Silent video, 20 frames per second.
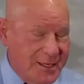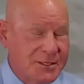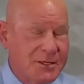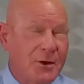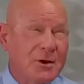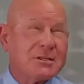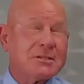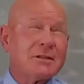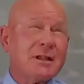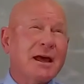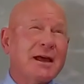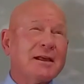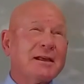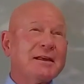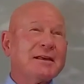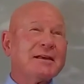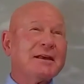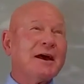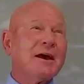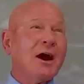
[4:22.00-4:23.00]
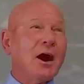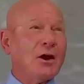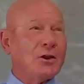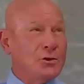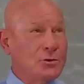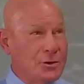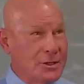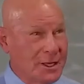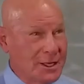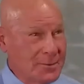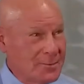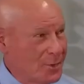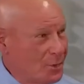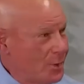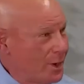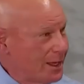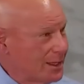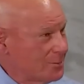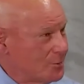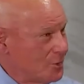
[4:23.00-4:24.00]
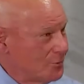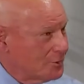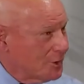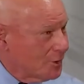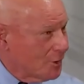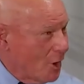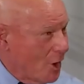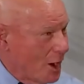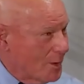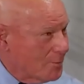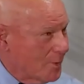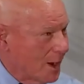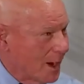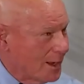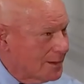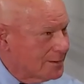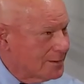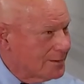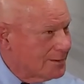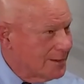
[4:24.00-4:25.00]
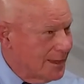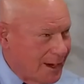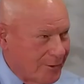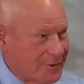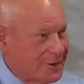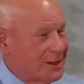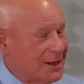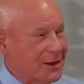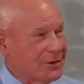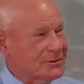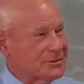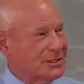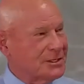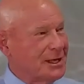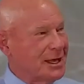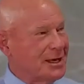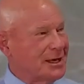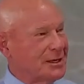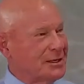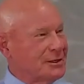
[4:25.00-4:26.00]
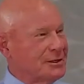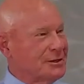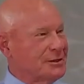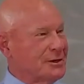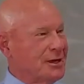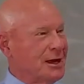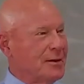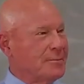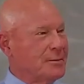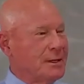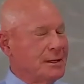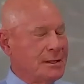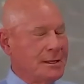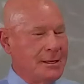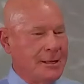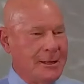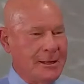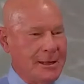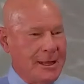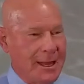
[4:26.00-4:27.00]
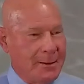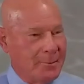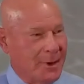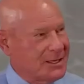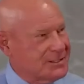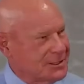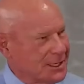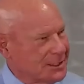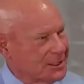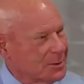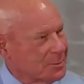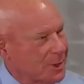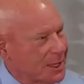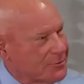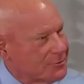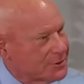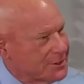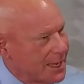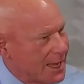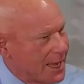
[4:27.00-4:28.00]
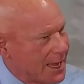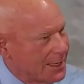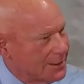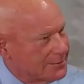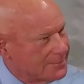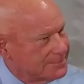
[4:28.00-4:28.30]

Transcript: So it's like, are you kidding me? We can move to Longmont. Everything else had kind of cleared up, and my son could play for Tad.